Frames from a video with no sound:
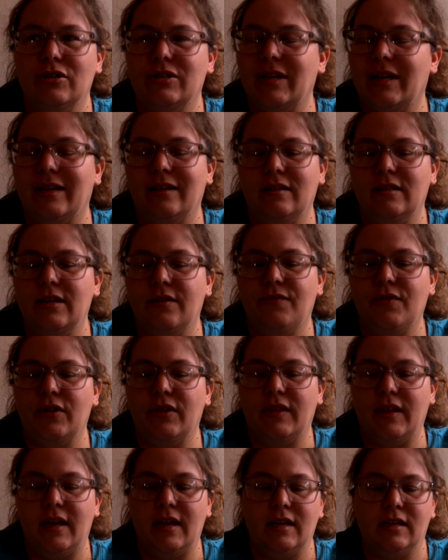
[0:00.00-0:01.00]
like different
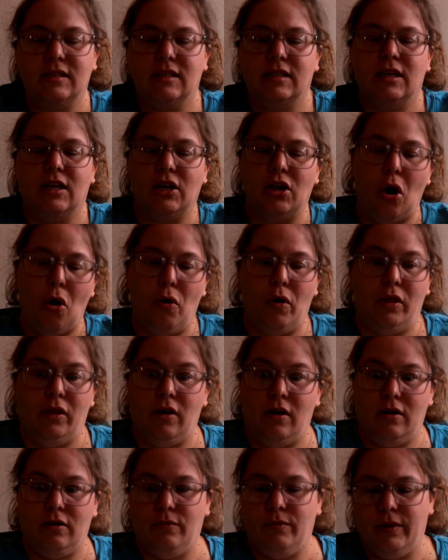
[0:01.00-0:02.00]
things that go
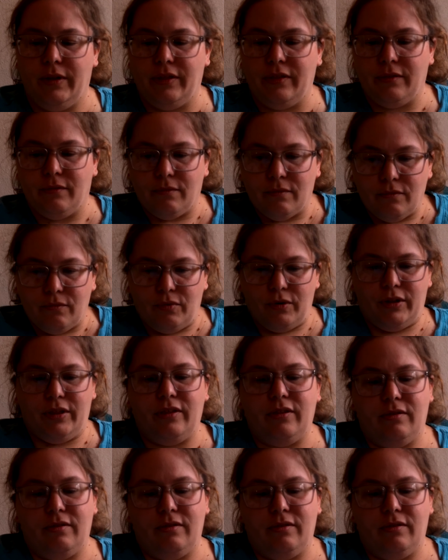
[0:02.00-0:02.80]
along with